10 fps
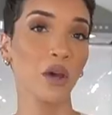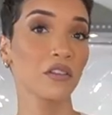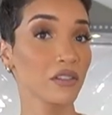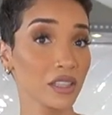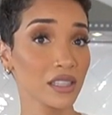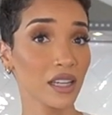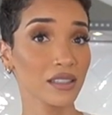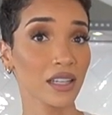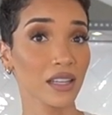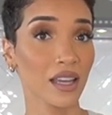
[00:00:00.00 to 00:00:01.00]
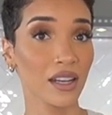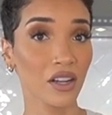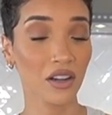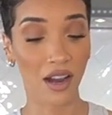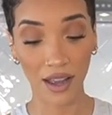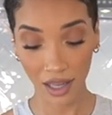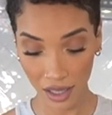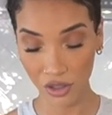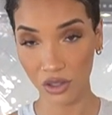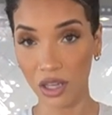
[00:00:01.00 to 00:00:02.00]
whether it really tastes like the candy or not, it
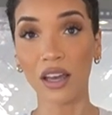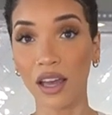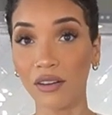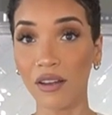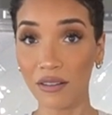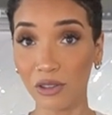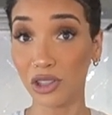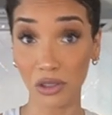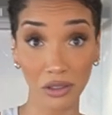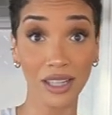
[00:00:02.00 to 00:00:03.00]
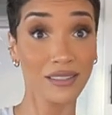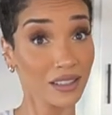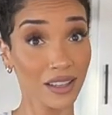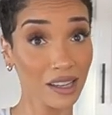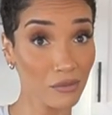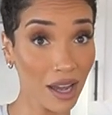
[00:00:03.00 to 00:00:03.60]
is good. Would you agree it's good,